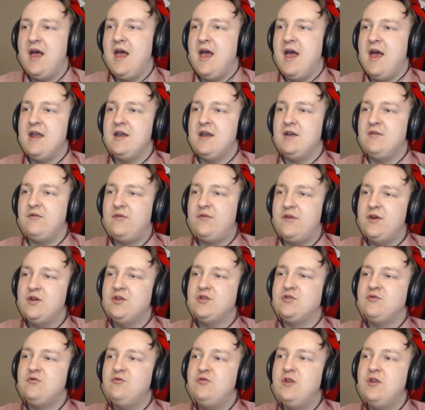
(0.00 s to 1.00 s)
and it
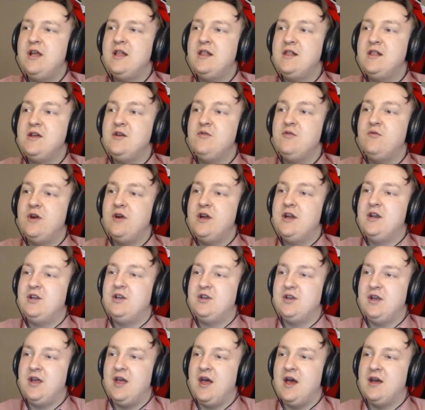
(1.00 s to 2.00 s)
feels really
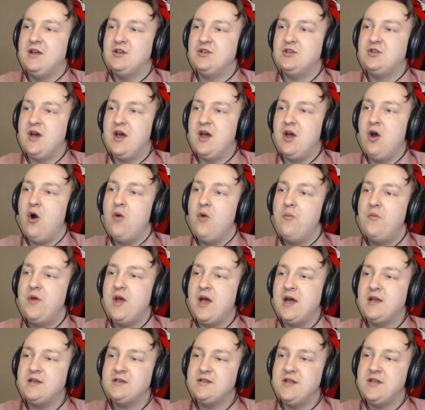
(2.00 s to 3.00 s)
weird you guys so i hope you
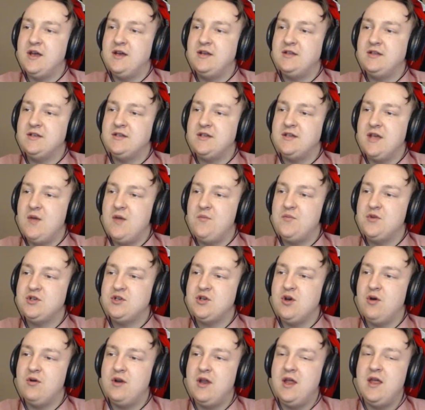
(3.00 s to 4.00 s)
guys like this
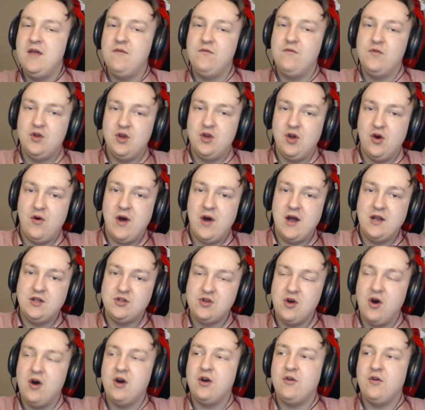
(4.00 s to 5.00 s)
episode even though i
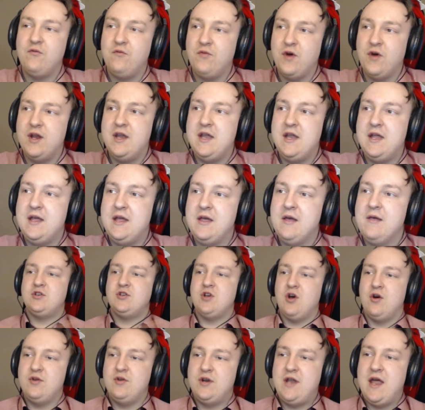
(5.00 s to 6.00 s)
talk funny
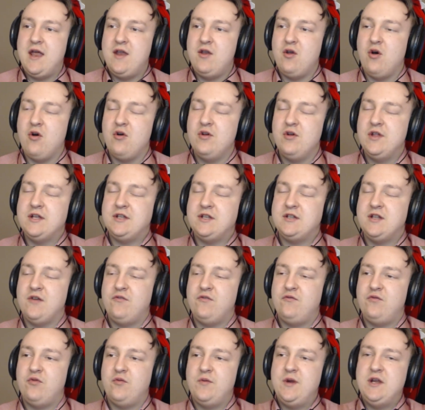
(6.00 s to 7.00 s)
so then all that's
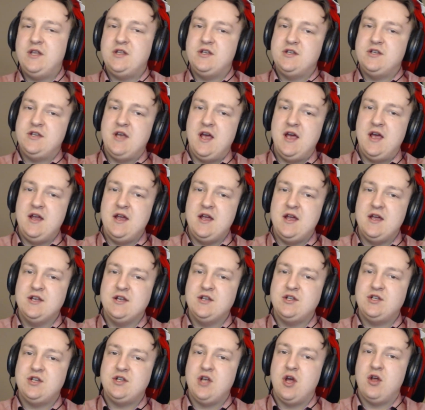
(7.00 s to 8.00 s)
left for me to say
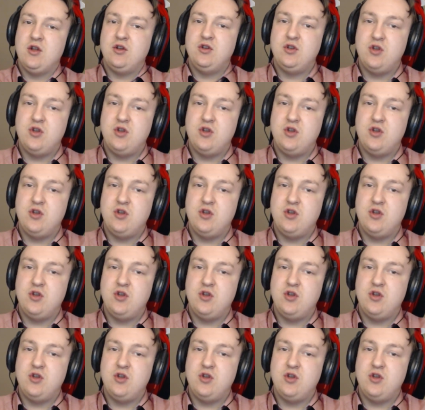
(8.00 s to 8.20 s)
is